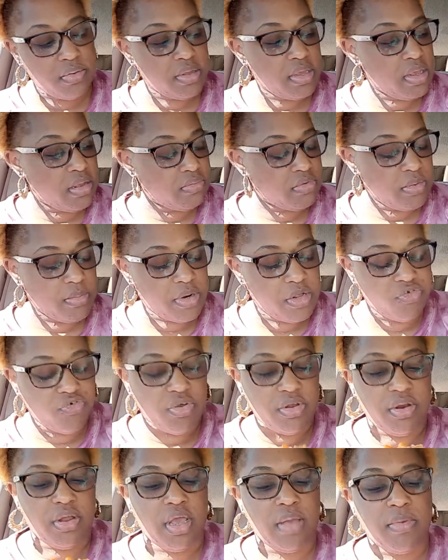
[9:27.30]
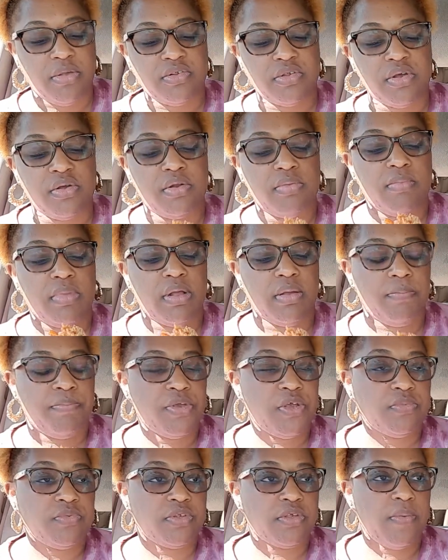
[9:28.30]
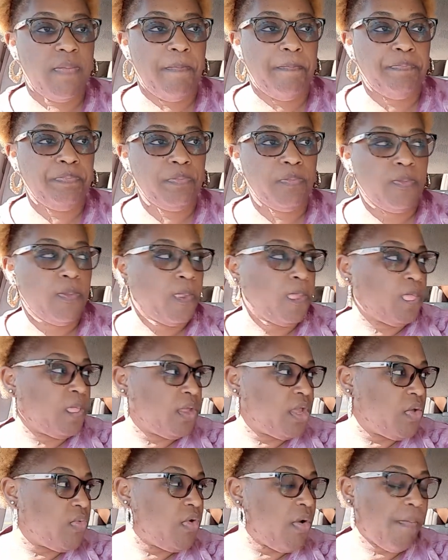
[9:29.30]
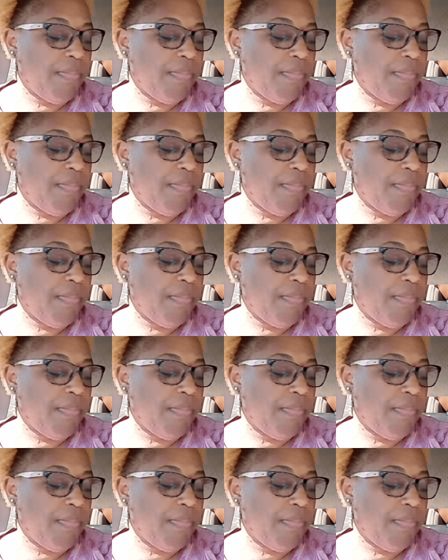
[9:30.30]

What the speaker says: Give him some of that drink now. So Pepsi. He want